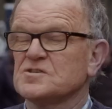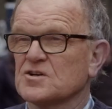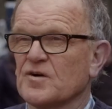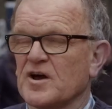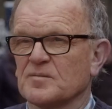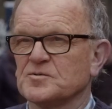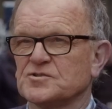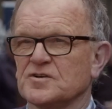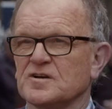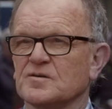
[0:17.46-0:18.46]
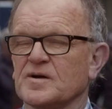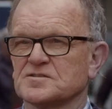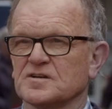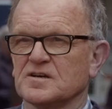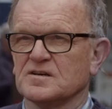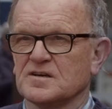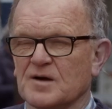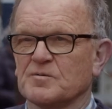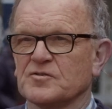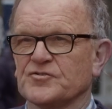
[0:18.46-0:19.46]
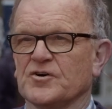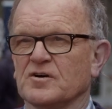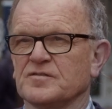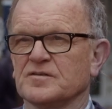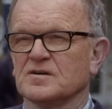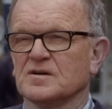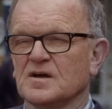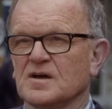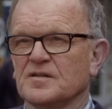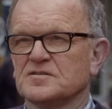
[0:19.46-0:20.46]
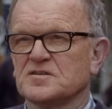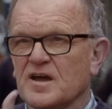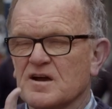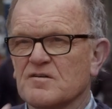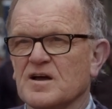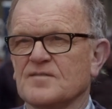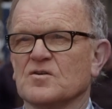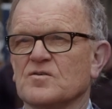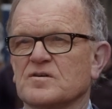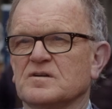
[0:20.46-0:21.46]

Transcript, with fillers: Just a great opportunity to actually go inside the, the tower and have a look